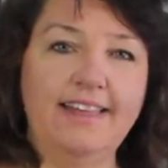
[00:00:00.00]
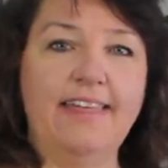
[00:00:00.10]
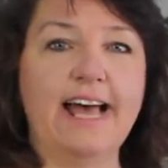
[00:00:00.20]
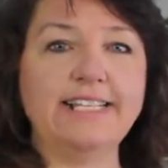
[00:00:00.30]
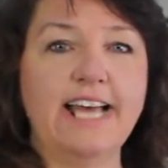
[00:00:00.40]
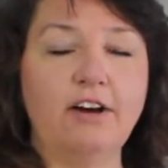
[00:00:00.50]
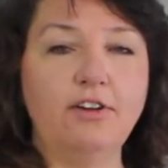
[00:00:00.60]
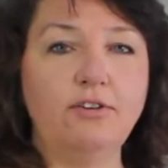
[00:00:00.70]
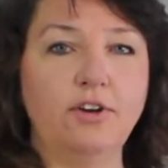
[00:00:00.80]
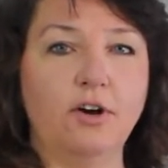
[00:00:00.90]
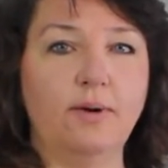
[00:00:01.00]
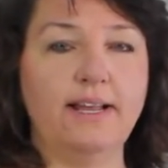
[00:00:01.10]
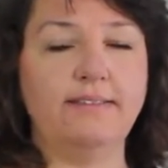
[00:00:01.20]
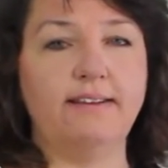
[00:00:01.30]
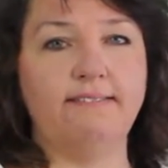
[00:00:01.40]
That's how you know
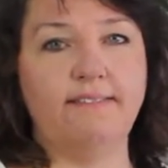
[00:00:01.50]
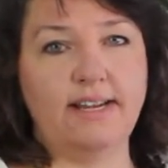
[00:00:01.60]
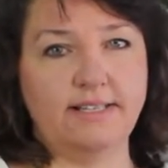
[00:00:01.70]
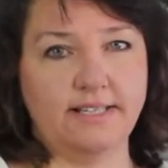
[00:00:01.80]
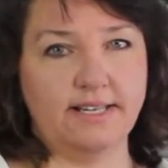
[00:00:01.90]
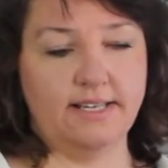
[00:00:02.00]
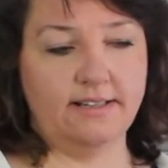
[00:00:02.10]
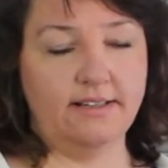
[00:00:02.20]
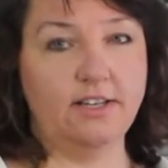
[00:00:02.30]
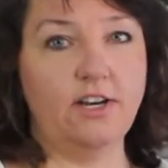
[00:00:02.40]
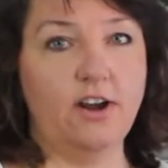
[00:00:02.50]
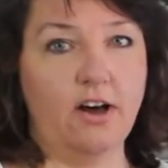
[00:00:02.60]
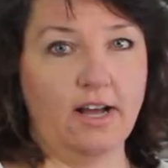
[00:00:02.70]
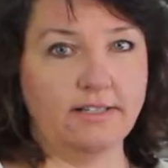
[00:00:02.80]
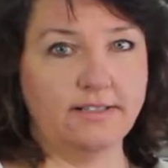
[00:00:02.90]
it's invented,
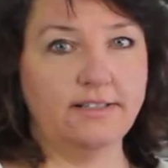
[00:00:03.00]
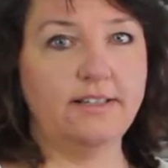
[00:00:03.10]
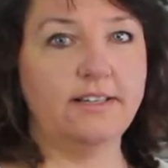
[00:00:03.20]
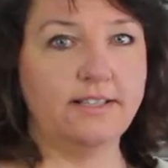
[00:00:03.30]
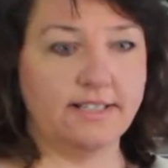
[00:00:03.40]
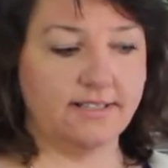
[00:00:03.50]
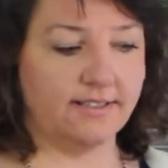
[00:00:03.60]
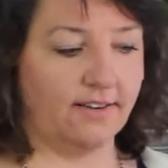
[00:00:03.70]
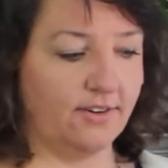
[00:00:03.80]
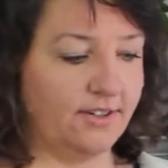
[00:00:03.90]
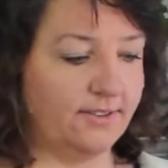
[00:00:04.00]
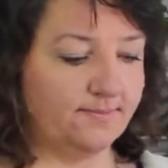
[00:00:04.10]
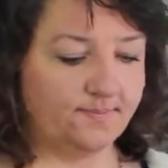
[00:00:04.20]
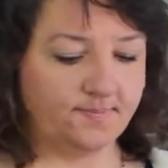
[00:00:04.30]
not discovered.